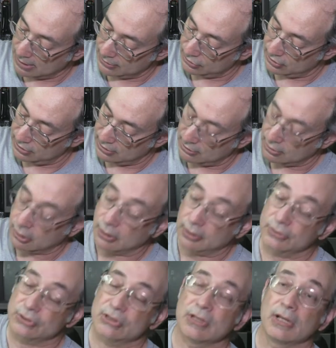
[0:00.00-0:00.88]
SD
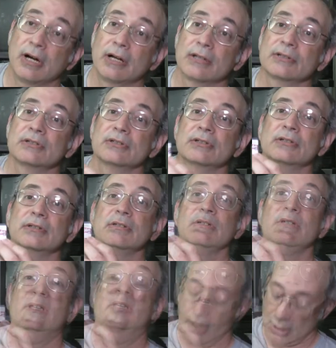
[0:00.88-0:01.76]
card slots.
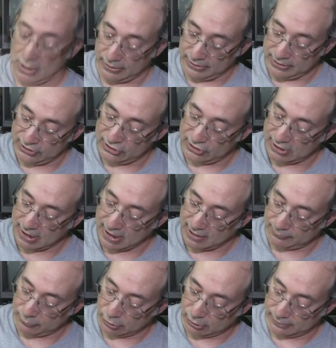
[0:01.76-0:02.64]
On this
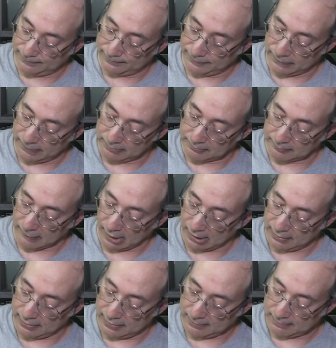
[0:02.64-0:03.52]
camera,
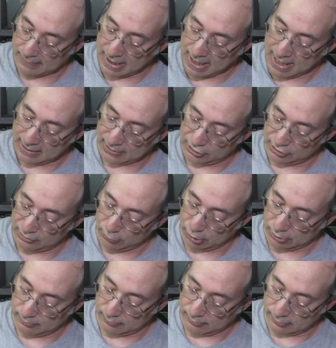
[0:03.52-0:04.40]
the
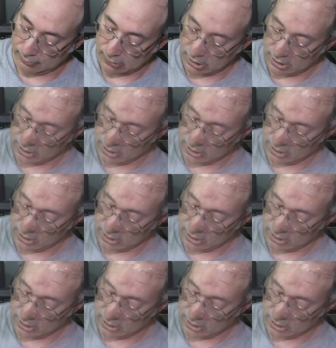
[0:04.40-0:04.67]
maximum